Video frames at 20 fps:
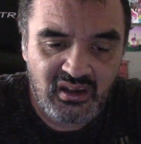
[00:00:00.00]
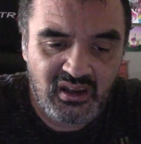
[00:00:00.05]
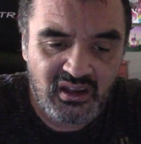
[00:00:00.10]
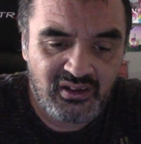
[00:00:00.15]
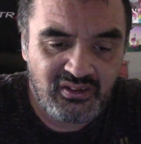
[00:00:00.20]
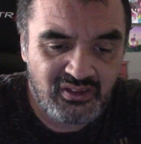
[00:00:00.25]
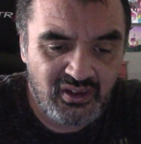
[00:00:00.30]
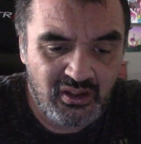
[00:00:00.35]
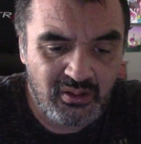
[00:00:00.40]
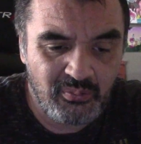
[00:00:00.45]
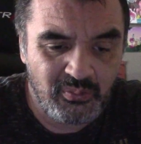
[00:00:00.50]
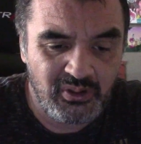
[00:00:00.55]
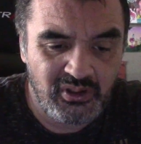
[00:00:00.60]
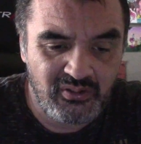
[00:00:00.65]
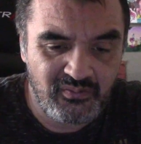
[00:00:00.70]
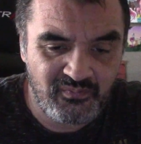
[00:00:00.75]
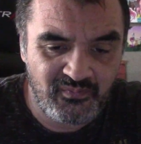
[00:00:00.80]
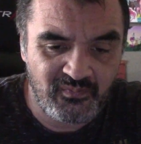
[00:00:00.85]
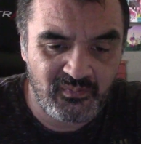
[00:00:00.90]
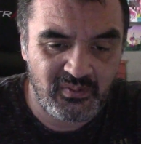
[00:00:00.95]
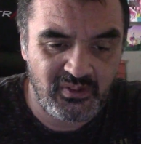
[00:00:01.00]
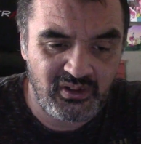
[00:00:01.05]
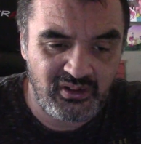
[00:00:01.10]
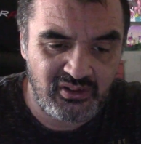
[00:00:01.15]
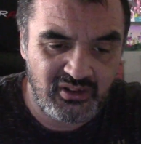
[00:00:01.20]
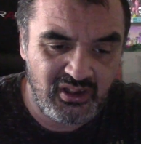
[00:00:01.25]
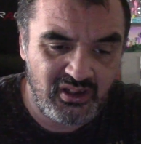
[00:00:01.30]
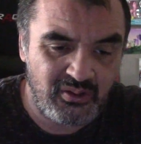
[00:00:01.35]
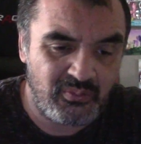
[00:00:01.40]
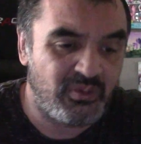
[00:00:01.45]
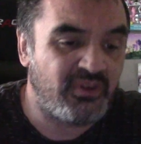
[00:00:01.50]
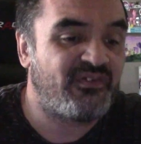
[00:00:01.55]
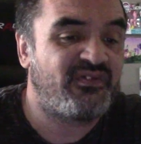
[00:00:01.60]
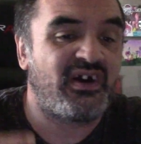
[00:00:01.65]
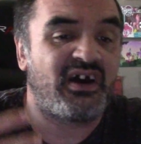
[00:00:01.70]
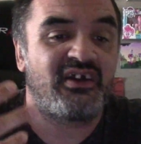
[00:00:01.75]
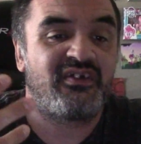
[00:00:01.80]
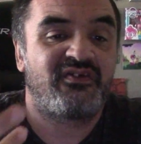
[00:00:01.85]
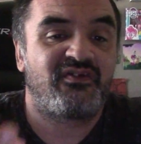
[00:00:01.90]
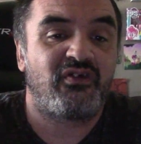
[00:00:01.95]
And then we and then we
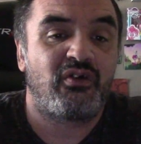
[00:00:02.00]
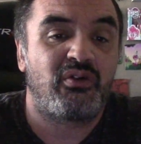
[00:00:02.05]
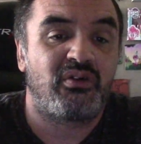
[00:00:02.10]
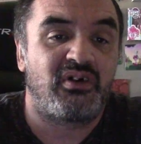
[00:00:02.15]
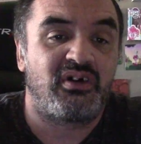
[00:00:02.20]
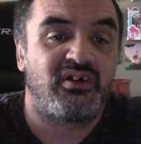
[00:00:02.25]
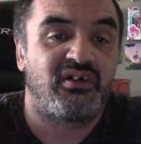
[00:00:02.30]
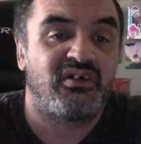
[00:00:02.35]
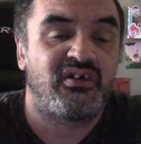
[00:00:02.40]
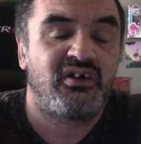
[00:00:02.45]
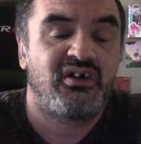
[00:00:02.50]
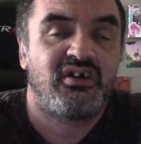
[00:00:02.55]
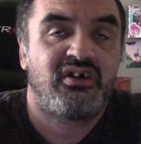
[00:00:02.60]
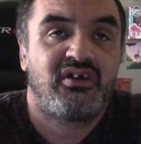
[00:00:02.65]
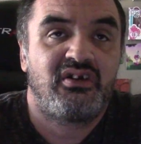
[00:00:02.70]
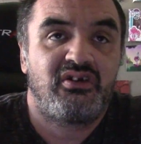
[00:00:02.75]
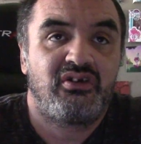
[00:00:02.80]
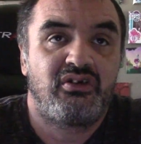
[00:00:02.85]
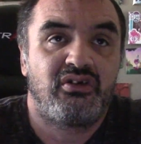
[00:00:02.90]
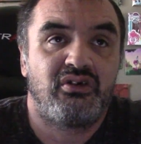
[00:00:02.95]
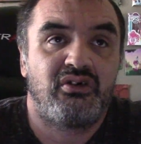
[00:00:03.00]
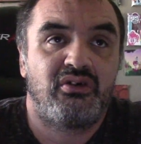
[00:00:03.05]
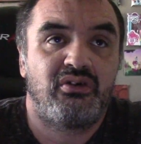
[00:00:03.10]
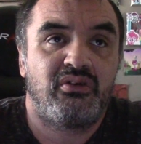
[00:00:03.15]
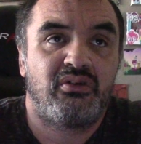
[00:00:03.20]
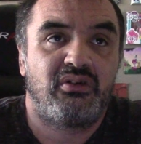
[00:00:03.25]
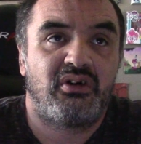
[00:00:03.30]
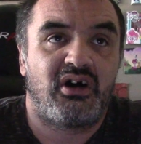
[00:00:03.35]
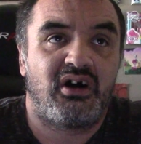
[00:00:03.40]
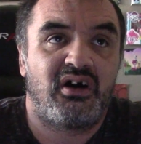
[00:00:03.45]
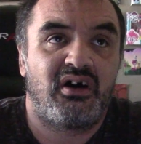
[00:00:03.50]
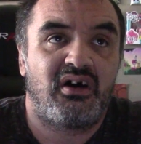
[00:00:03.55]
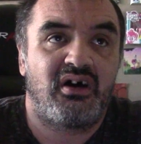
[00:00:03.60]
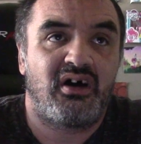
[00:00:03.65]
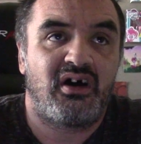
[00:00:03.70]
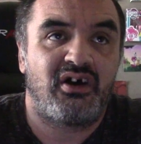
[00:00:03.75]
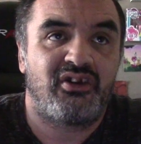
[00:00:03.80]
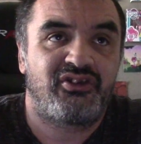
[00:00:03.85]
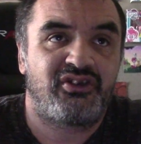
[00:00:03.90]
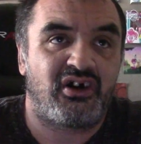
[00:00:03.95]
fast forward to
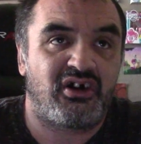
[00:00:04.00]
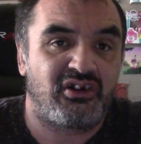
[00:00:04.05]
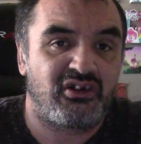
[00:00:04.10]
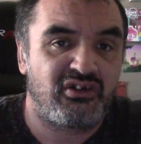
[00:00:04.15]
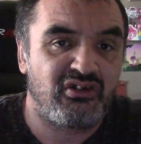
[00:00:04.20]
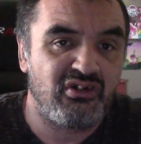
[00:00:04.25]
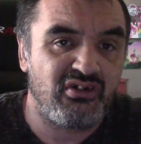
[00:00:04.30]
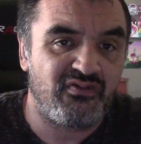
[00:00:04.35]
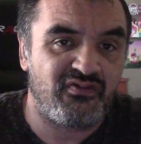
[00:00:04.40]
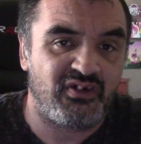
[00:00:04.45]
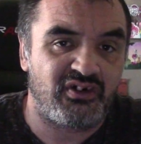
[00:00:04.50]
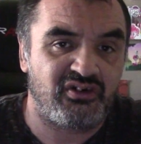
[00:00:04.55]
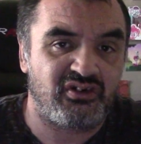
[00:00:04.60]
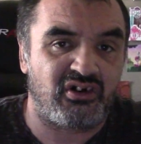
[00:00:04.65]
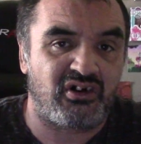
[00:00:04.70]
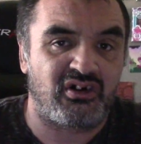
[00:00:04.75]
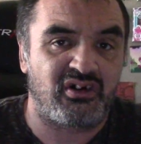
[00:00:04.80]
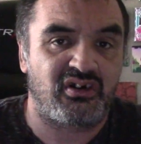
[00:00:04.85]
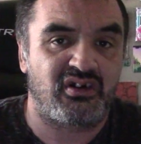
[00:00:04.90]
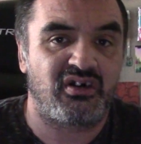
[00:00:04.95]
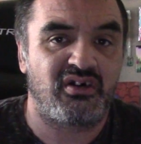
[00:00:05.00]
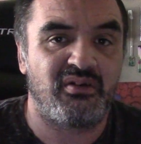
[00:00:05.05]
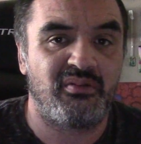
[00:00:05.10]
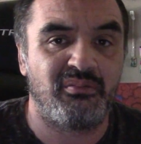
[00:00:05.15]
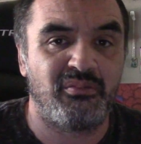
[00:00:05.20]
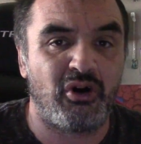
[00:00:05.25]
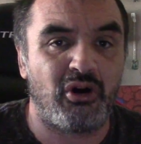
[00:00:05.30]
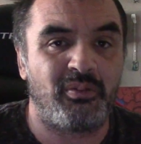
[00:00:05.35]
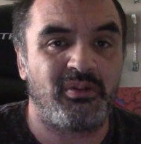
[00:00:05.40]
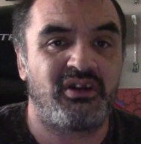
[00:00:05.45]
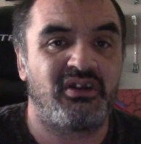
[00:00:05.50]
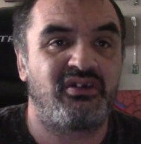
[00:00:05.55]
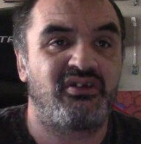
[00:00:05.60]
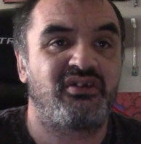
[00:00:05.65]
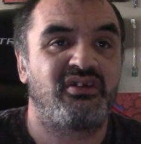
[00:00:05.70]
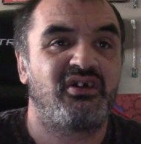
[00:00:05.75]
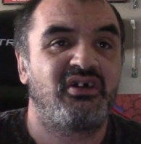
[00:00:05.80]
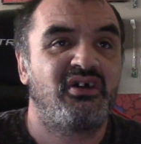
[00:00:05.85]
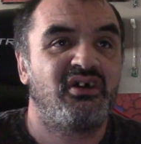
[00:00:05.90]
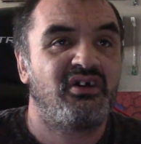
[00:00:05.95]
a Sonic Universe arc
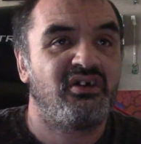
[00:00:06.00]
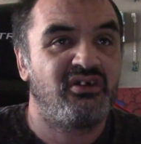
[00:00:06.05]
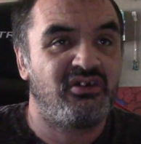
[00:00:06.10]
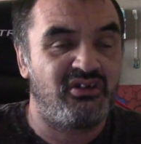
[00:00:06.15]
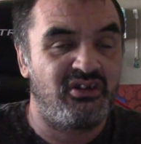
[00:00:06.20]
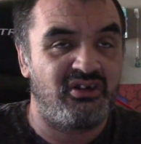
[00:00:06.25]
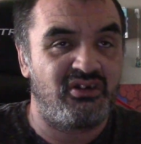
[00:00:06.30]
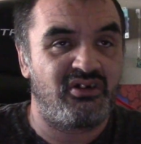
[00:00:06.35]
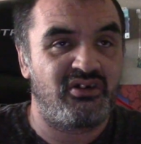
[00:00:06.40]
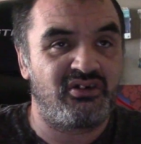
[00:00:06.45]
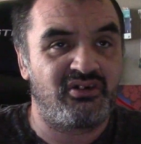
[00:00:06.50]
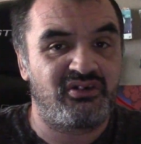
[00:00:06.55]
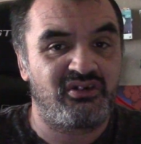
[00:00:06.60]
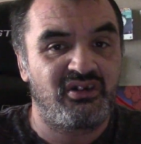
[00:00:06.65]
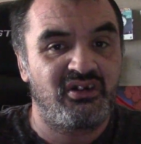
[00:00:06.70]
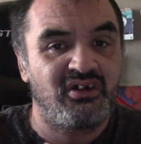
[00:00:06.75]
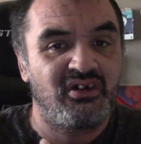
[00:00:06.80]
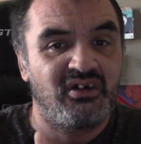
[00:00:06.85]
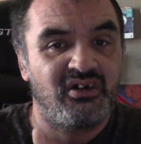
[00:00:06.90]
Mobius years